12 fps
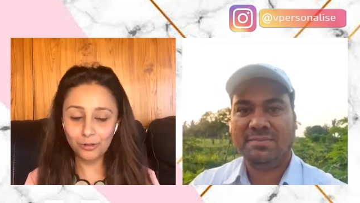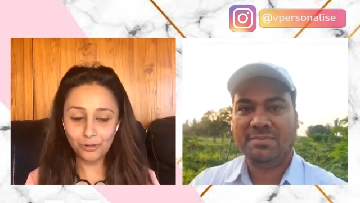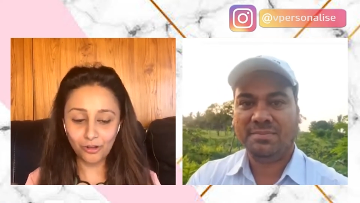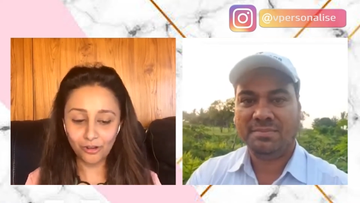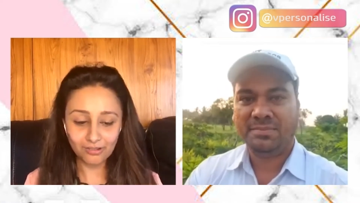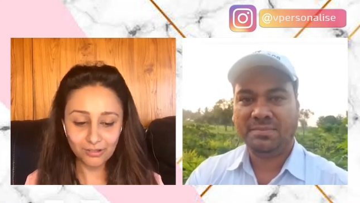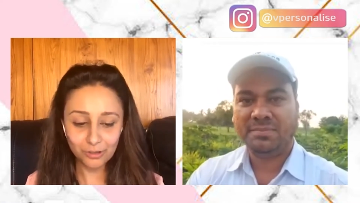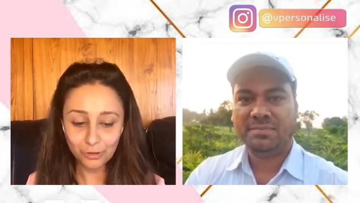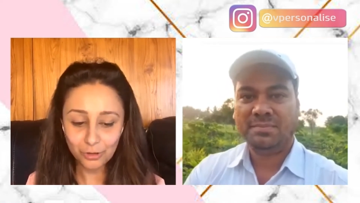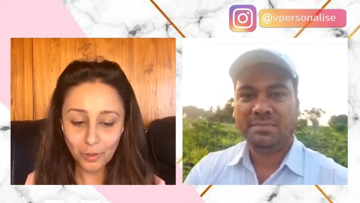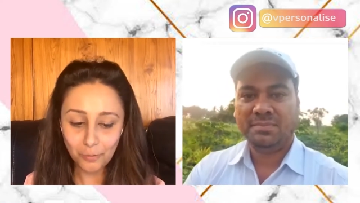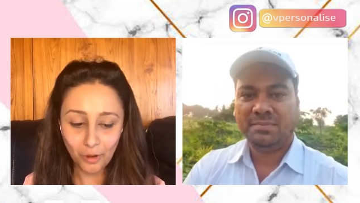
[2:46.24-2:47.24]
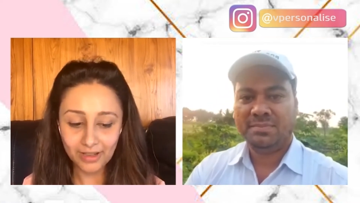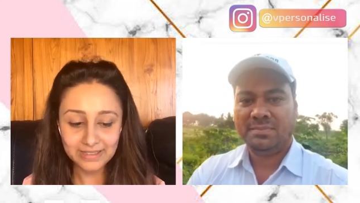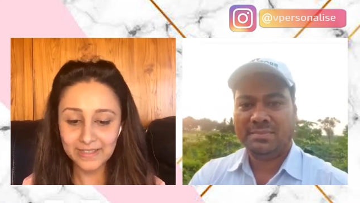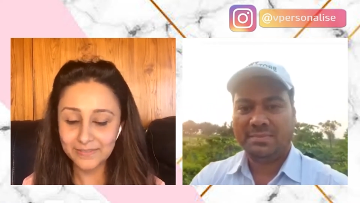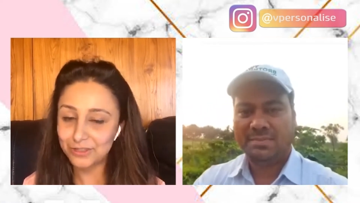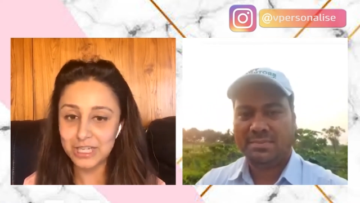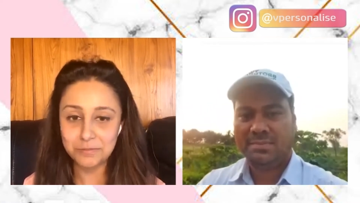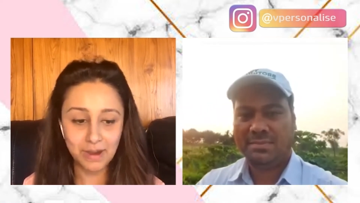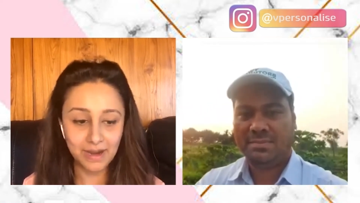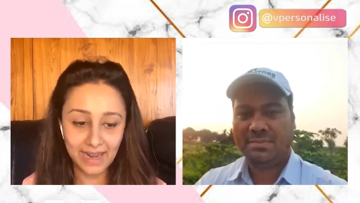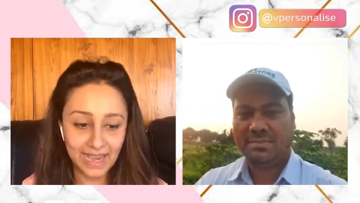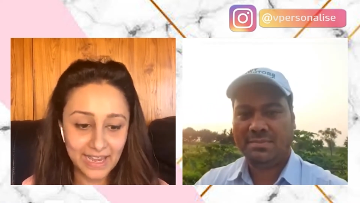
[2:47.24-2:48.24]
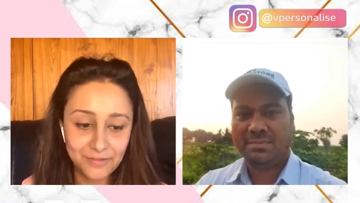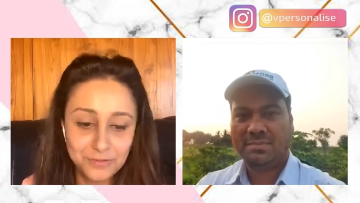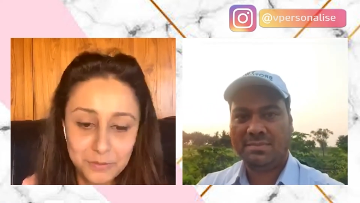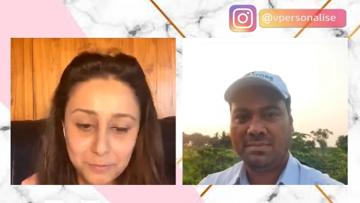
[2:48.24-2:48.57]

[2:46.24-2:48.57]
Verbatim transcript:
Speaker 1: your you know your products have changed my life.